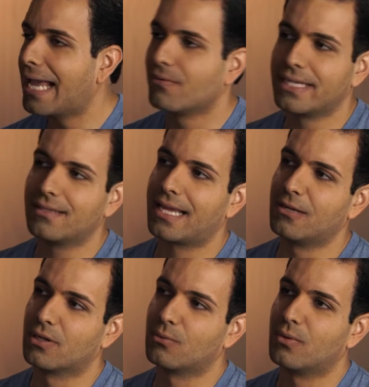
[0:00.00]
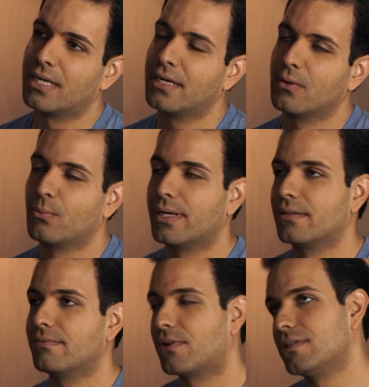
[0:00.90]
I don't need Lighting 101,
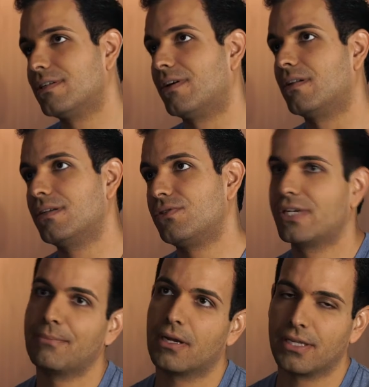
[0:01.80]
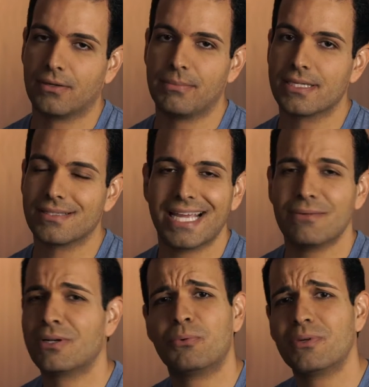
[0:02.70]
well, first of all, shame on you, because
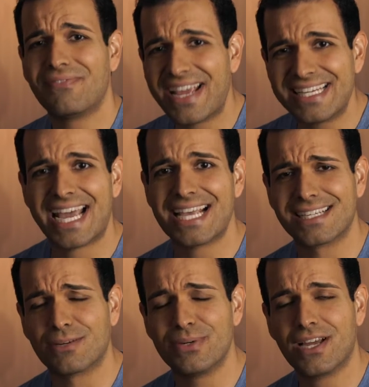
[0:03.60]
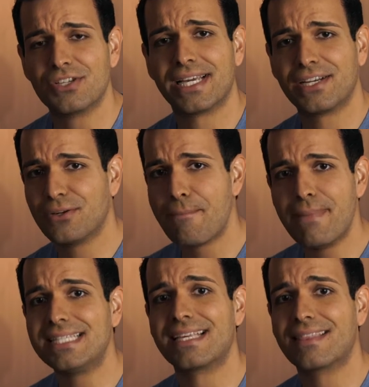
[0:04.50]
Lighting 101 was fantastic, and we taught you how to do
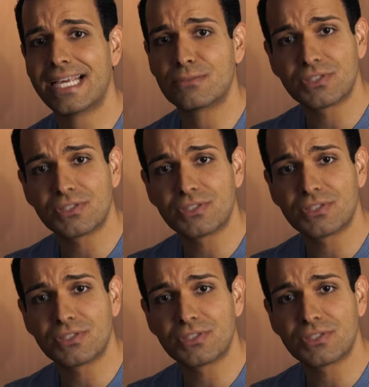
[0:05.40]
amazing things